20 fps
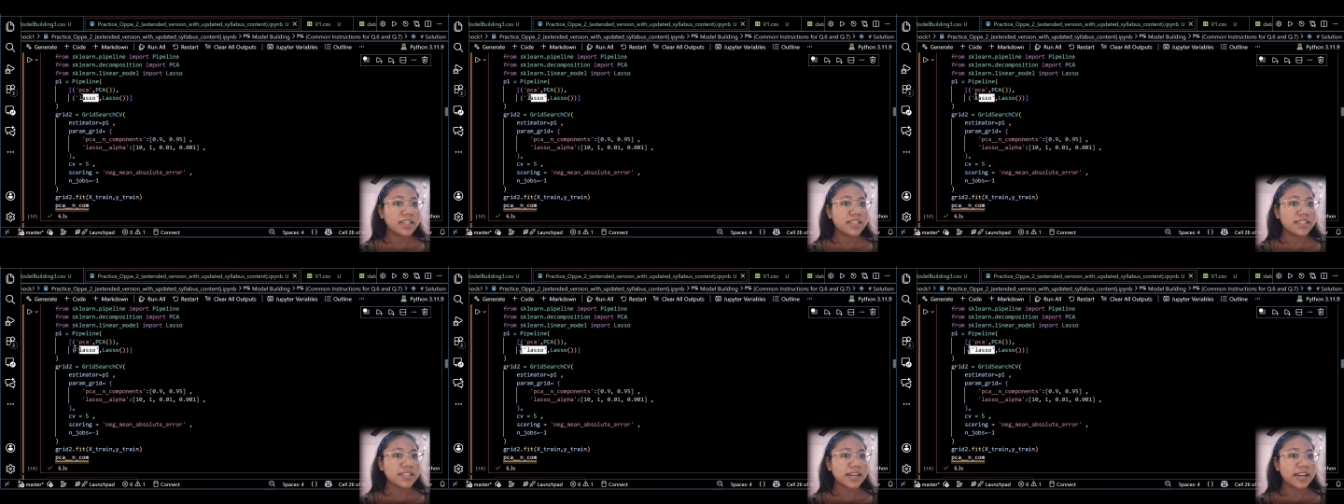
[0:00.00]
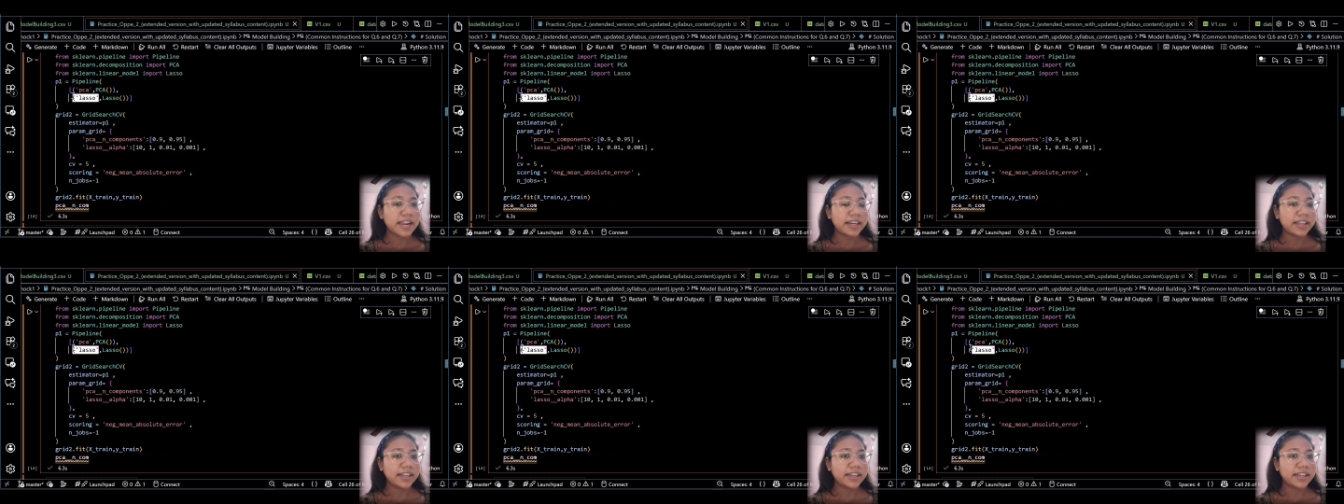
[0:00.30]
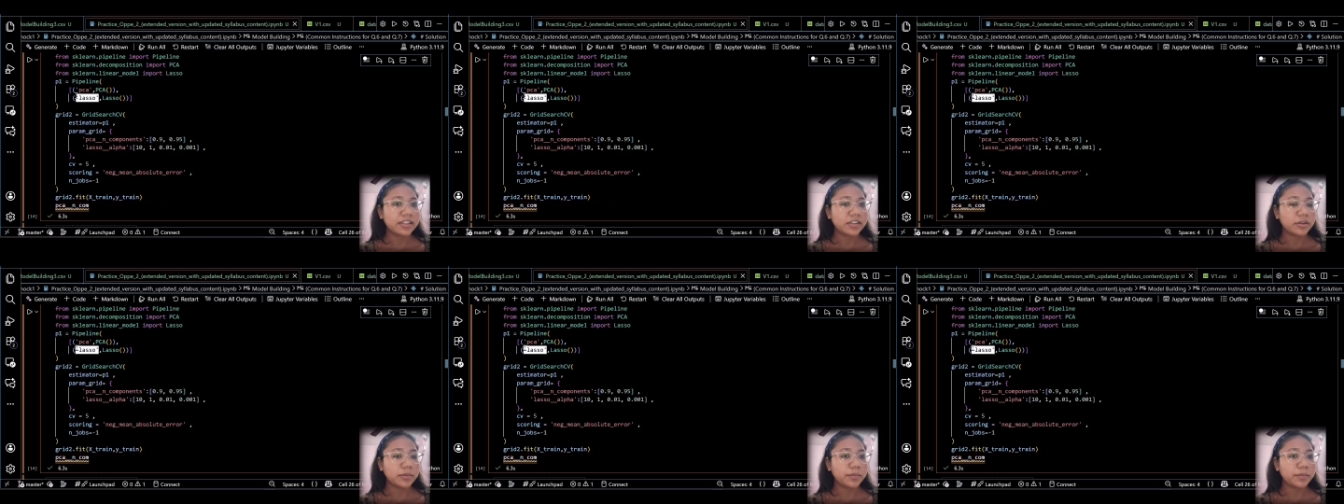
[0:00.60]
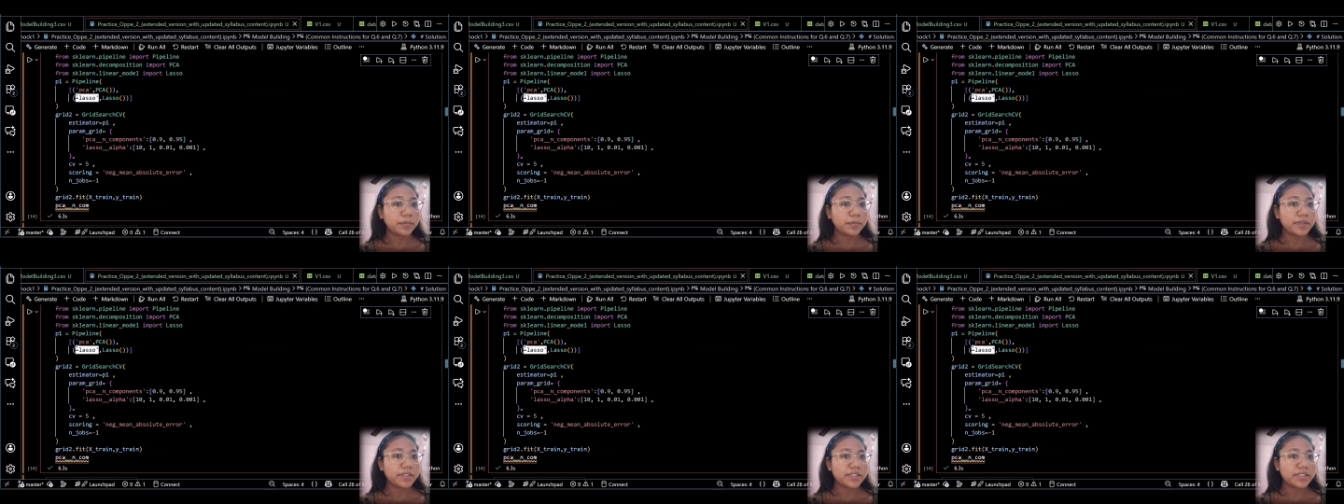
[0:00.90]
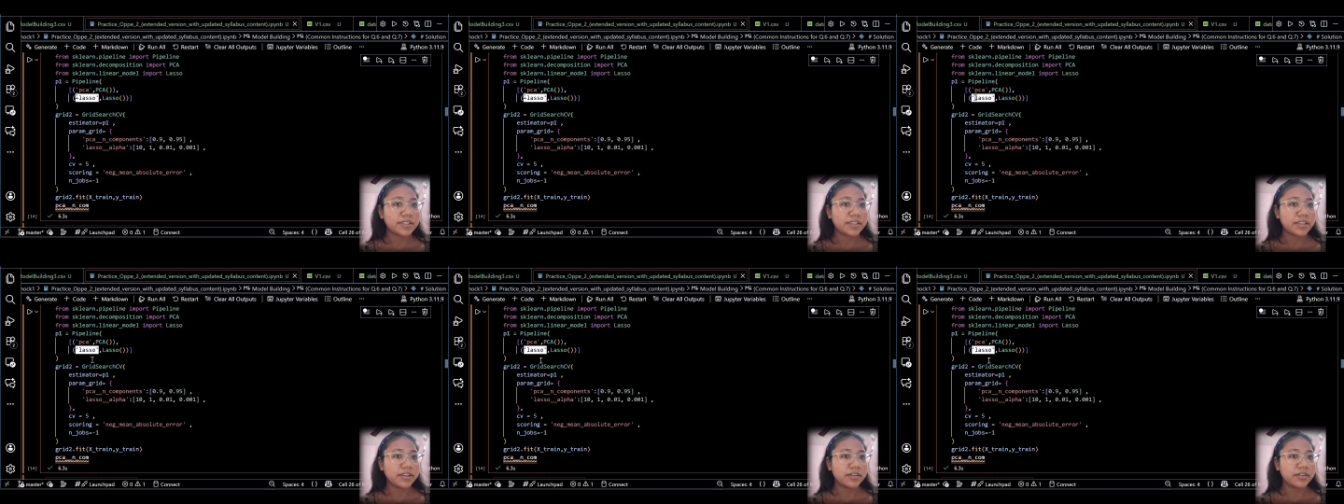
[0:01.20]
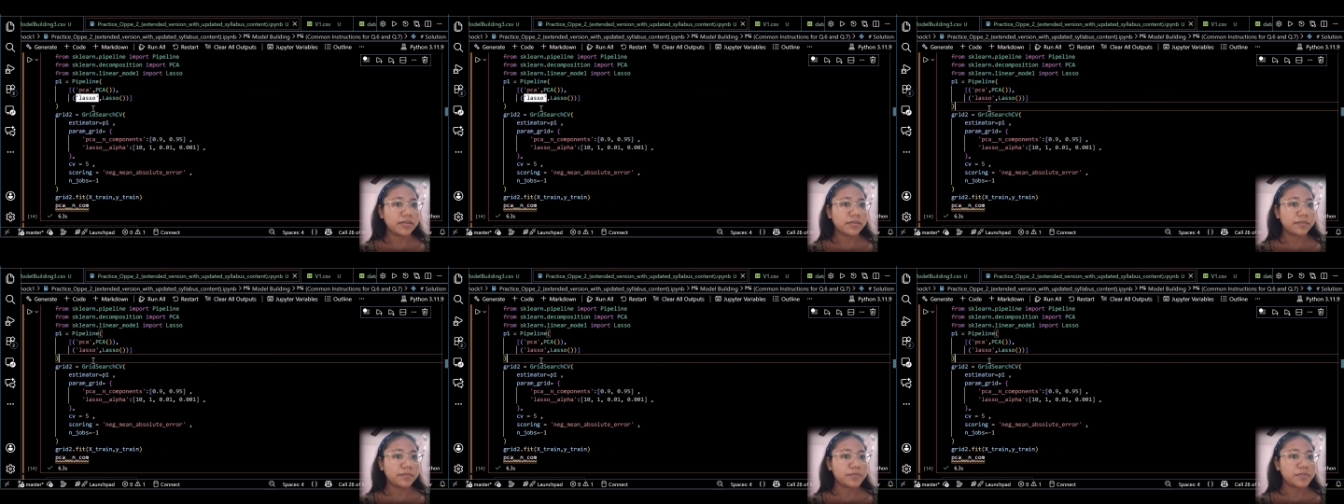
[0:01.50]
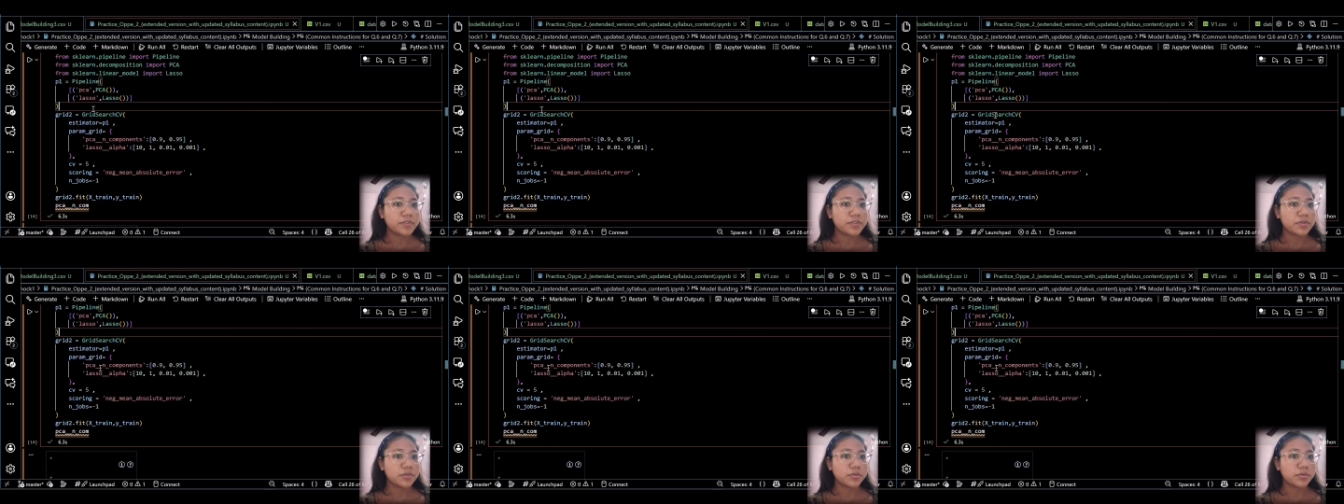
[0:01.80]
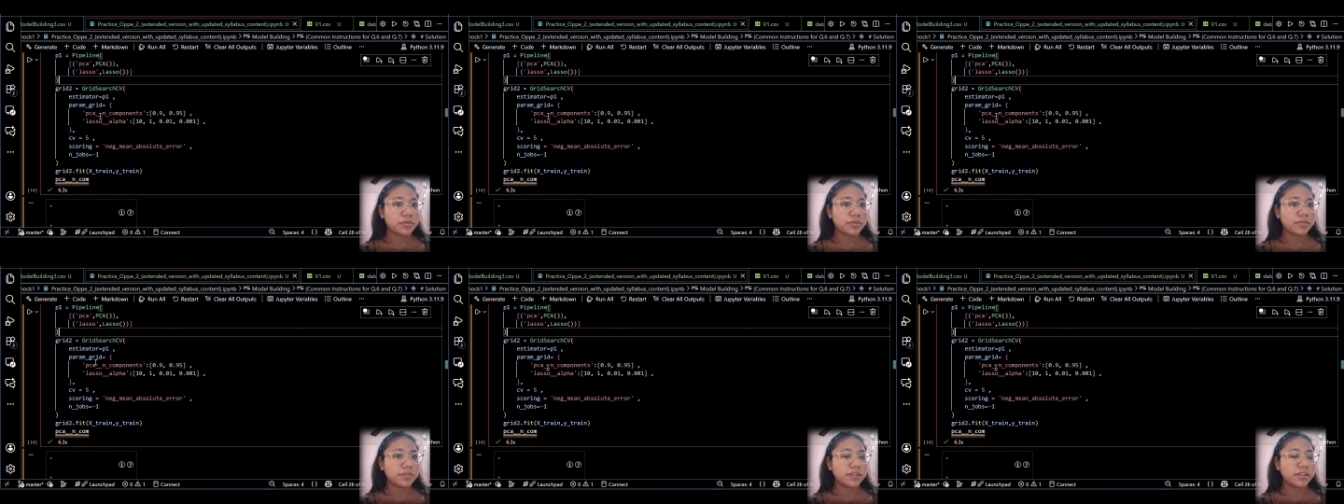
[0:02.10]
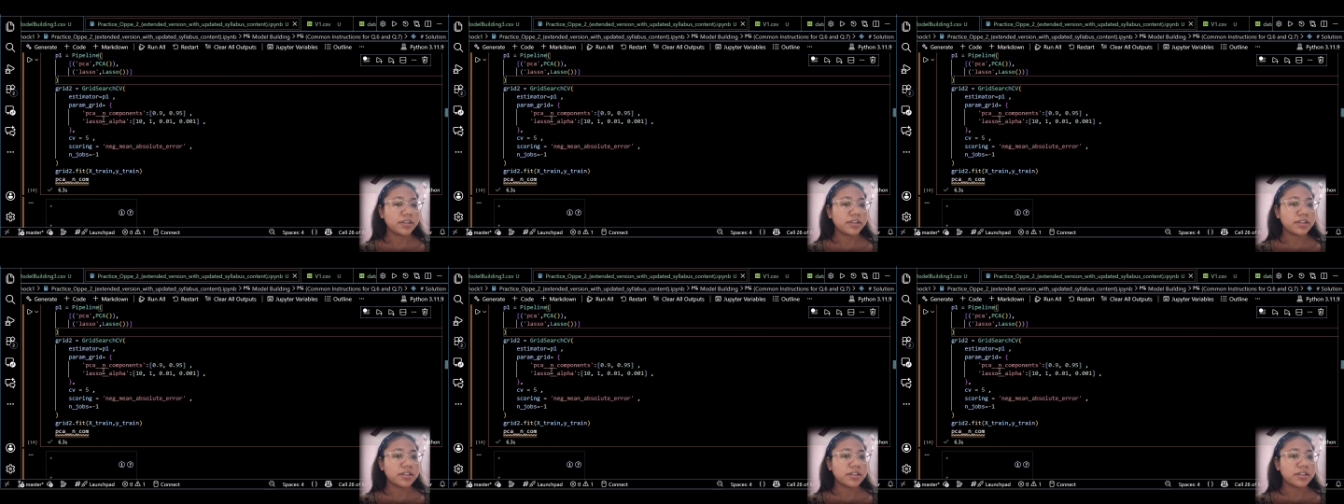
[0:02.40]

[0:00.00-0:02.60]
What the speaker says: selected in the PCA here. So we will